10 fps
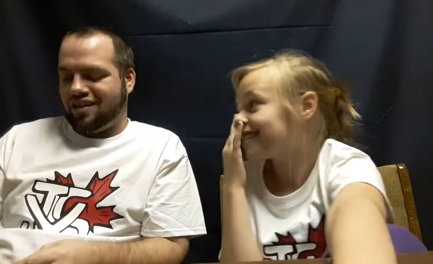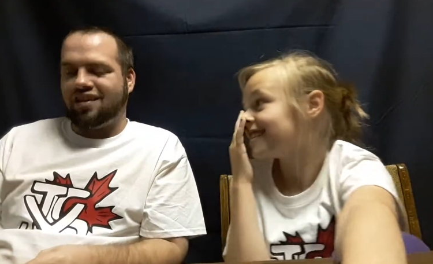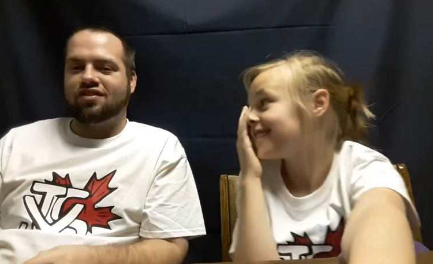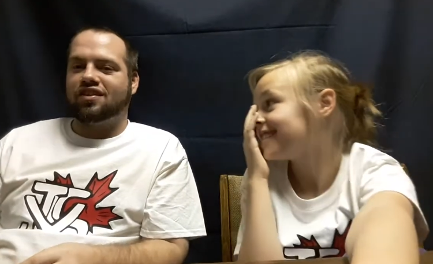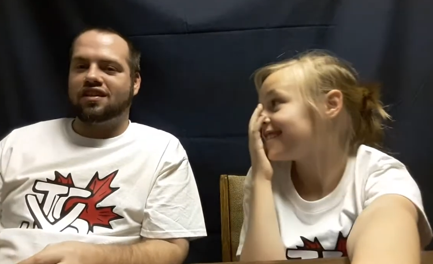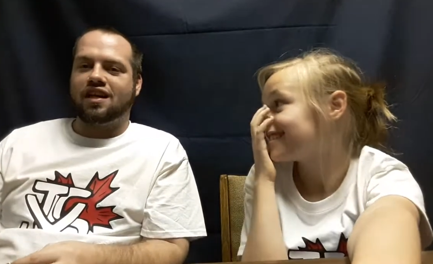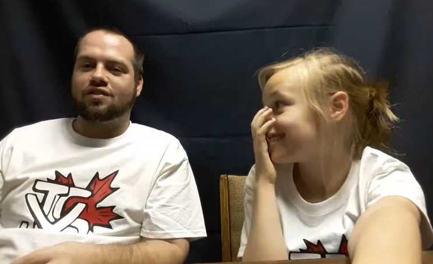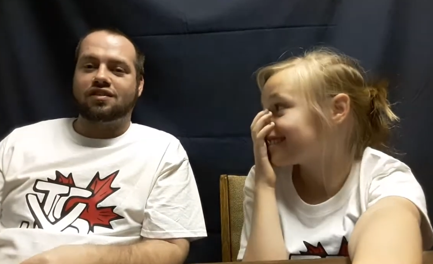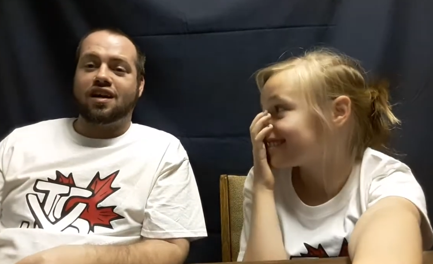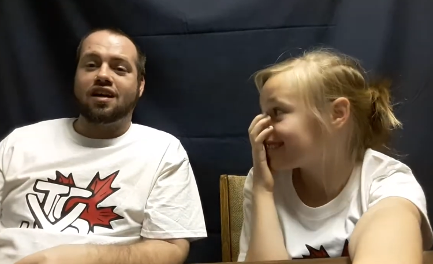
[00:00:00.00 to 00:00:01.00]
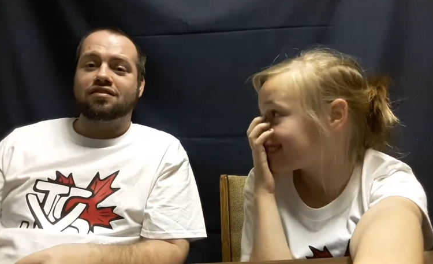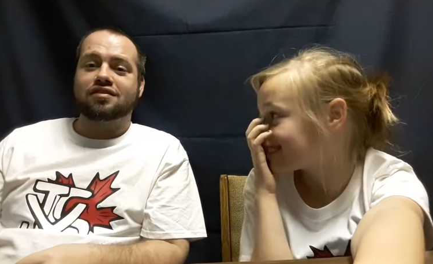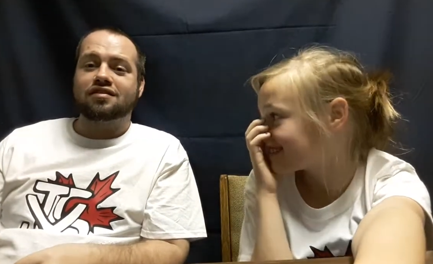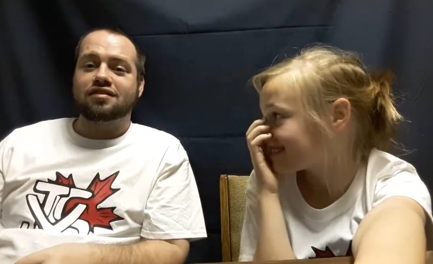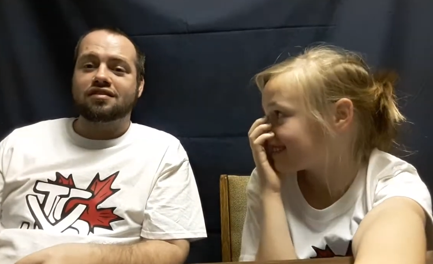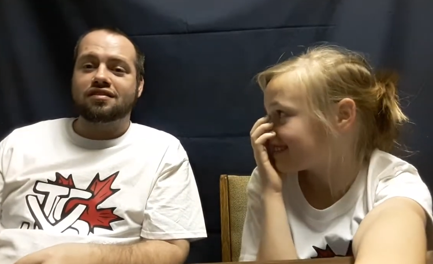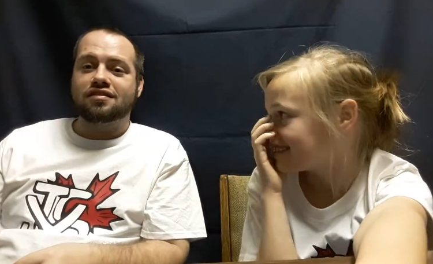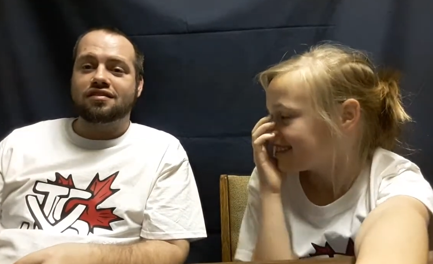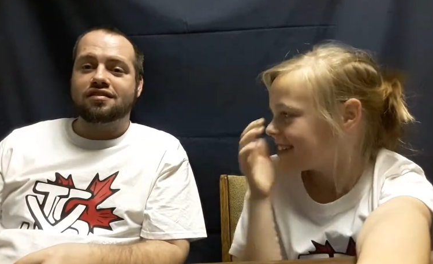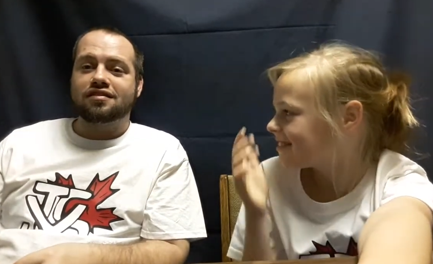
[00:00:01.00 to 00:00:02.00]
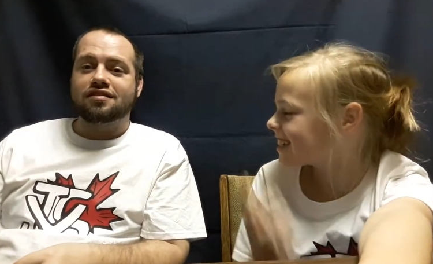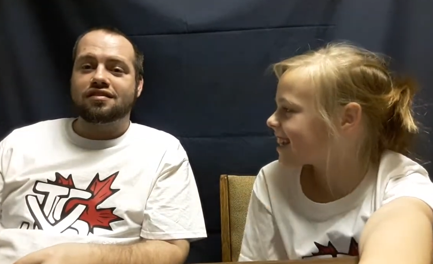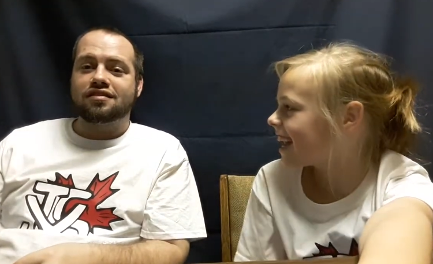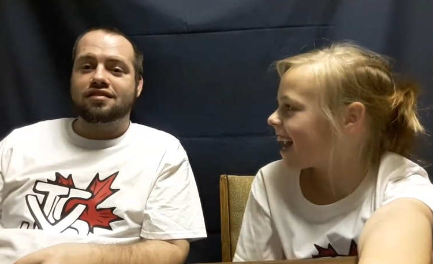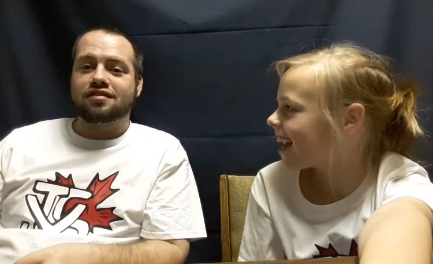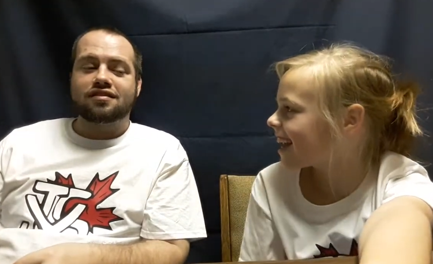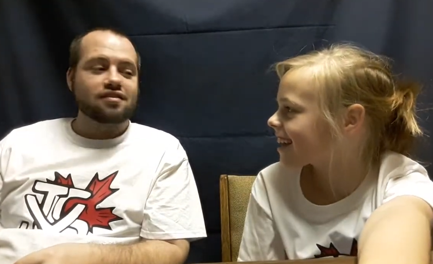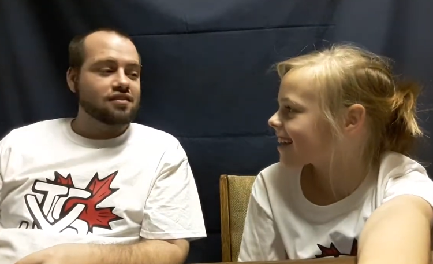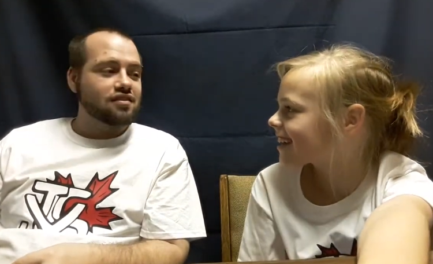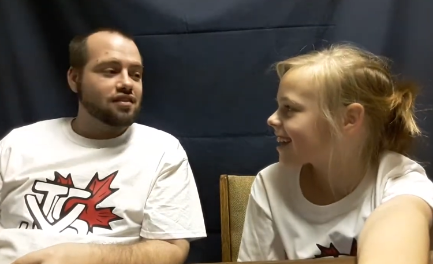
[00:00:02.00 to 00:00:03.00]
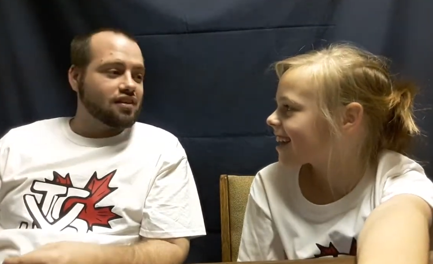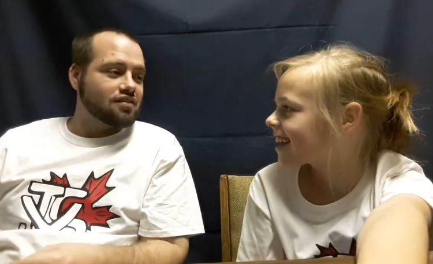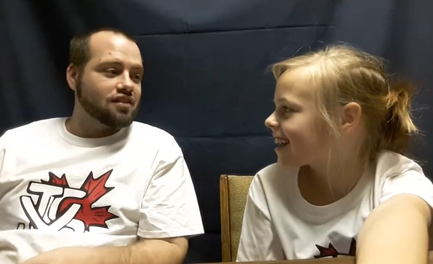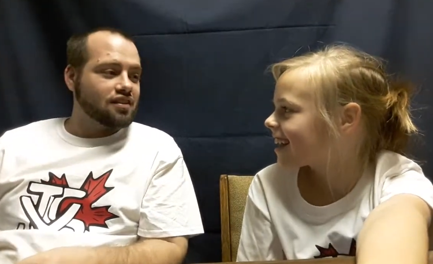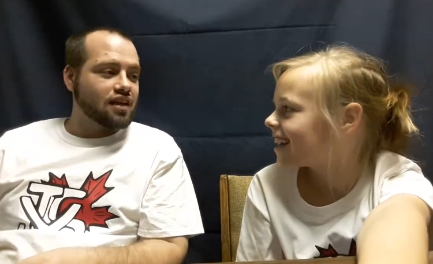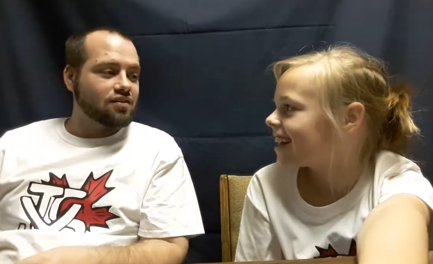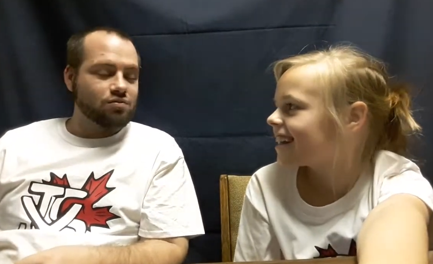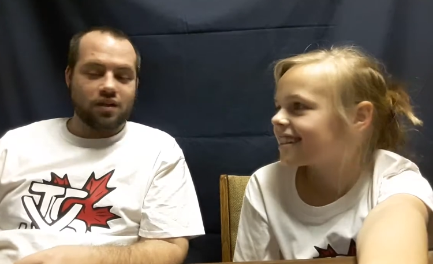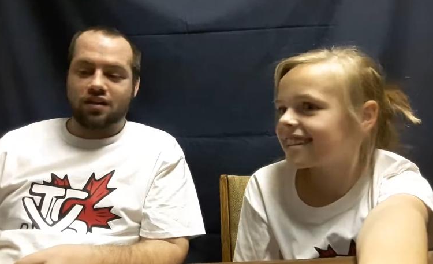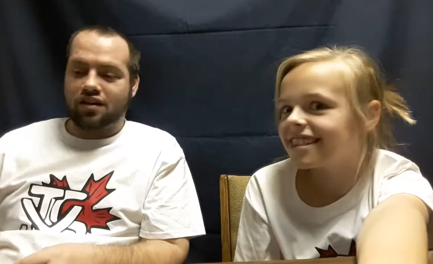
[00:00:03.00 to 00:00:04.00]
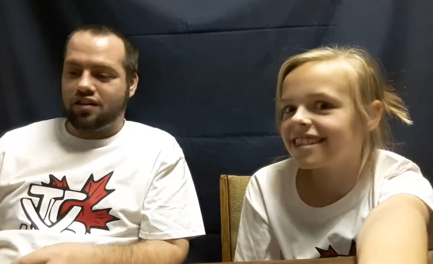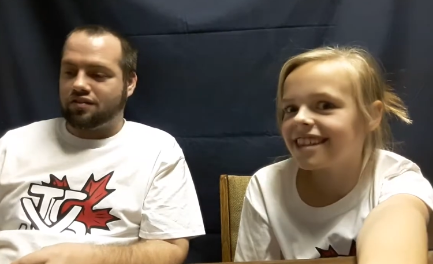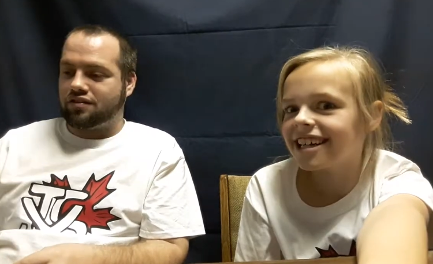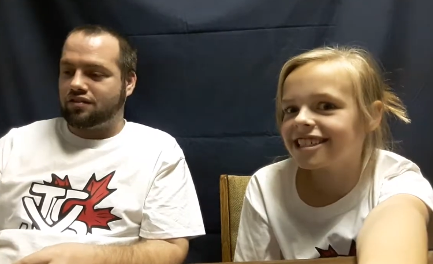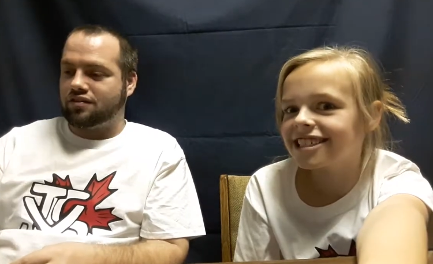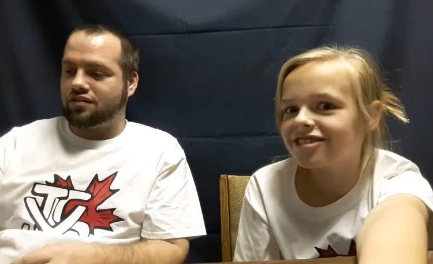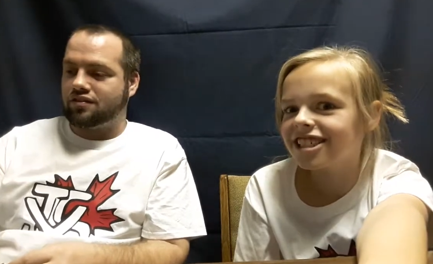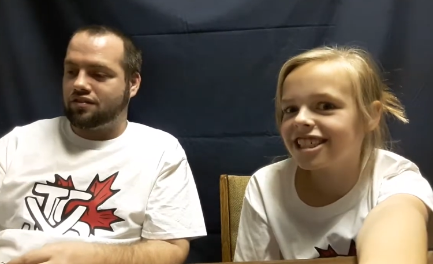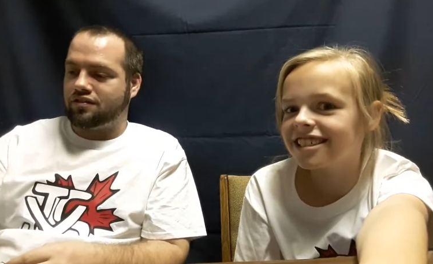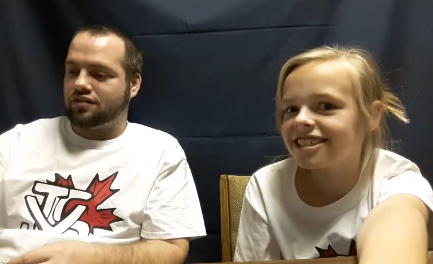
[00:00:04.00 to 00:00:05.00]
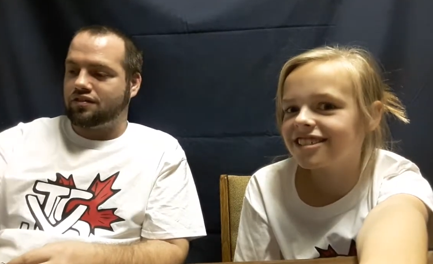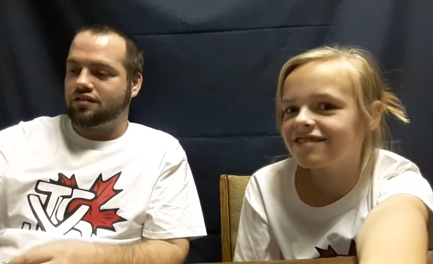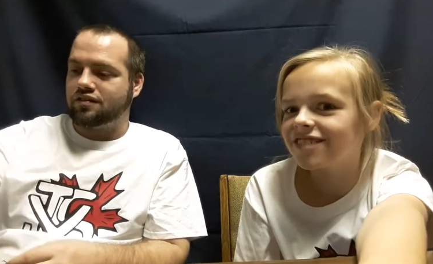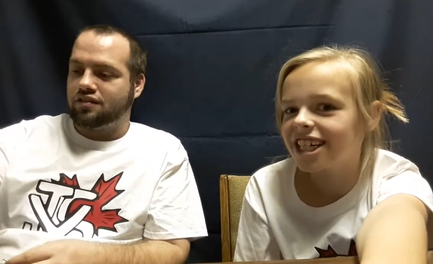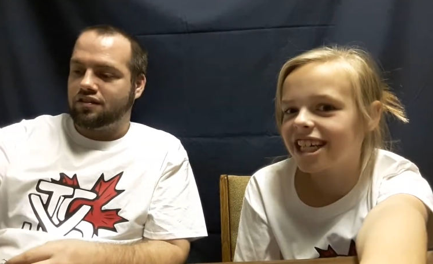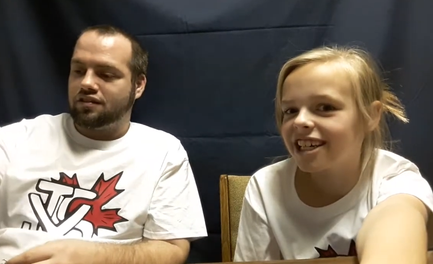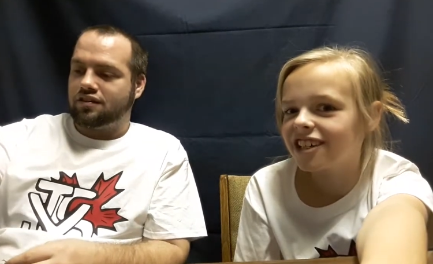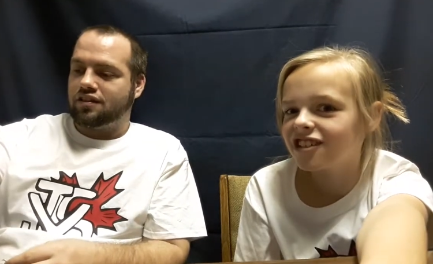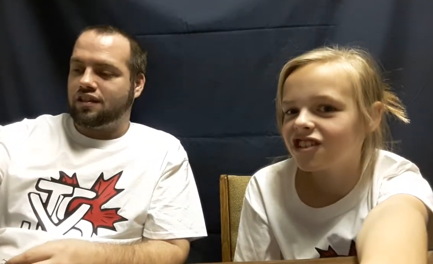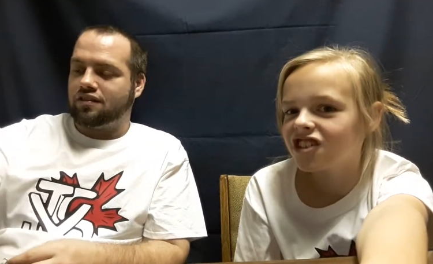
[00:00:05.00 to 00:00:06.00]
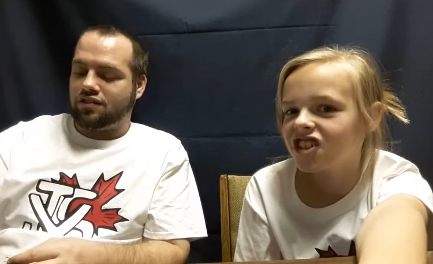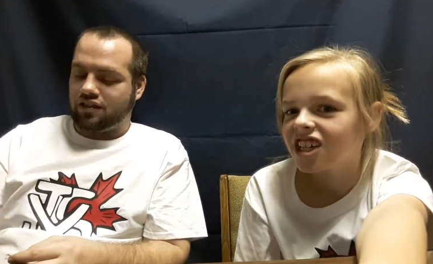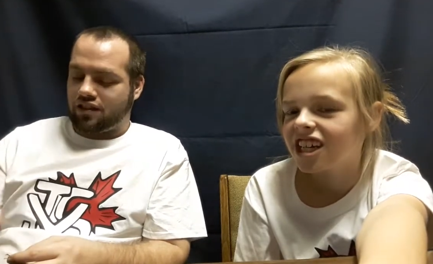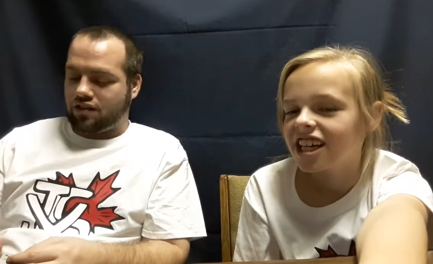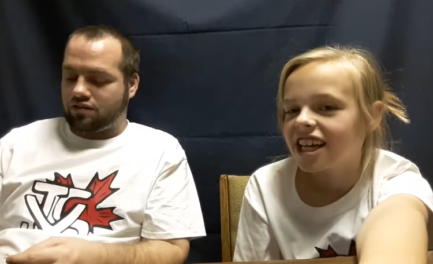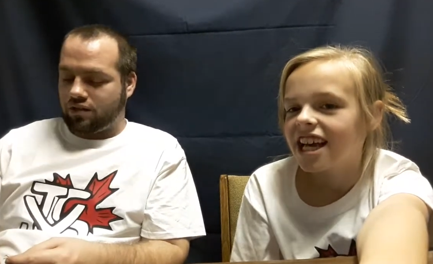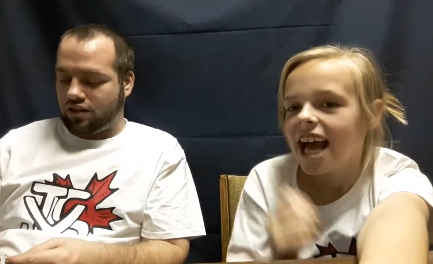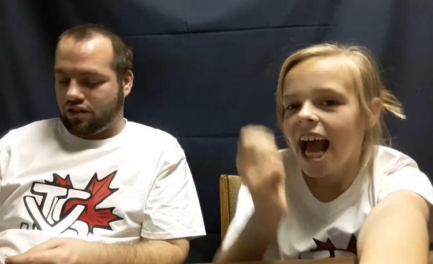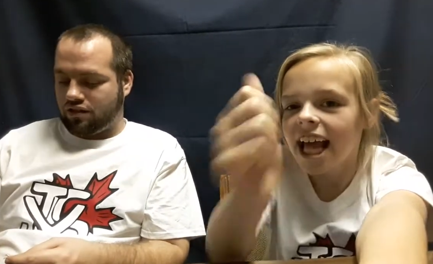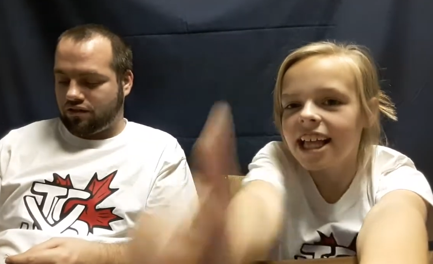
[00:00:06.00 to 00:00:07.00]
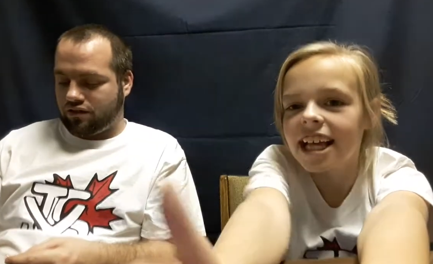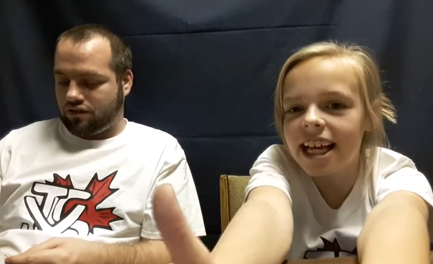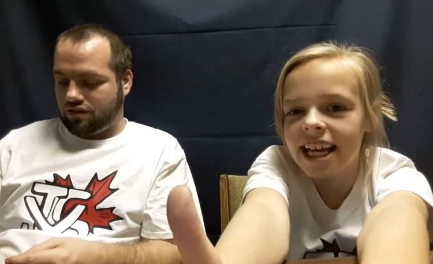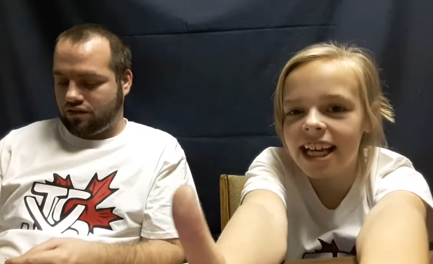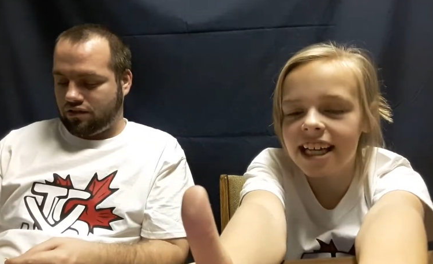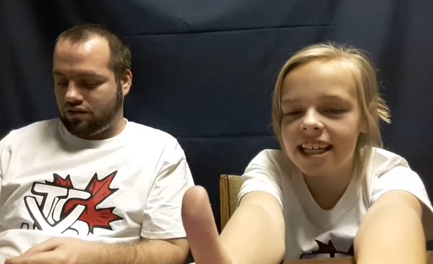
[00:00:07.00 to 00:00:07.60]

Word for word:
Speaker 1: I don't think that was enough.
Speaker 2: What the heck?
Speaker 1: I don't think that was weird enough.
Speaker 2: That's way too much. I
Speaker 1: don't think that was weird enough.
Speaker 2: Eh,